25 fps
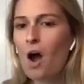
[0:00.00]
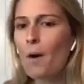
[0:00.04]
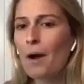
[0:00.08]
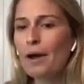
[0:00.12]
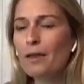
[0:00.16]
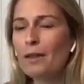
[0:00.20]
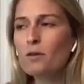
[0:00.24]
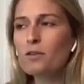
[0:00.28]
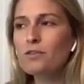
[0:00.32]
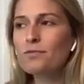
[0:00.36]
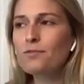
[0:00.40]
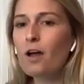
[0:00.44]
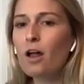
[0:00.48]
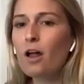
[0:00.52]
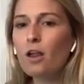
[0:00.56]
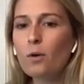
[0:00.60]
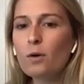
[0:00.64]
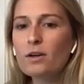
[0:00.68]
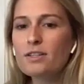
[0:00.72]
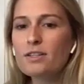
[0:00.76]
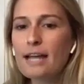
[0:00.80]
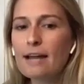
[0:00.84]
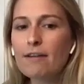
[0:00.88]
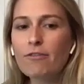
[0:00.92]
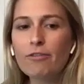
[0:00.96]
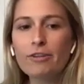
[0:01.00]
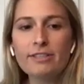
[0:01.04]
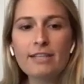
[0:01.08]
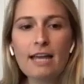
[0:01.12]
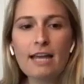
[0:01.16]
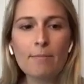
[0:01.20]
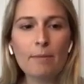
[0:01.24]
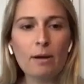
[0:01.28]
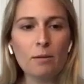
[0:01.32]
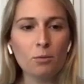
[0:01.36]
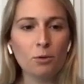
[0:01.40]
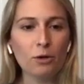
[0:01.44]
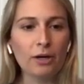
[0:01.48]
I lose followers every
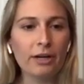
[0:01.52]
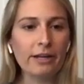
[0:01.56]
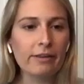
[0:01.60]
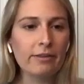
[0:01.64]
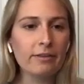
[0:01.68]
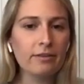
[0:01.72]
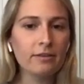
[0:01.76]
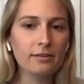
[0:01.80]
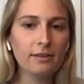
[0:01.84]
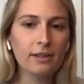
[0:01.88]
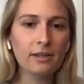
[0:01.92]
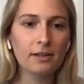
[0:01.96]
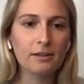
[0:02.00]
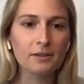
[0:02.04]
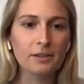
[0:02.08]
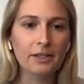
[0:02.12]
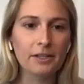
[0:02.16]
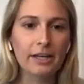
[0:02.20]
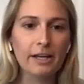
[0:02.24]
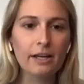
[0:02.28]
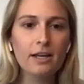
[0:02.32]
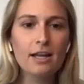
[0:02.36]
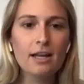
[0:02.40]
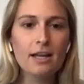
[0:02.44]
time I breathe, literally.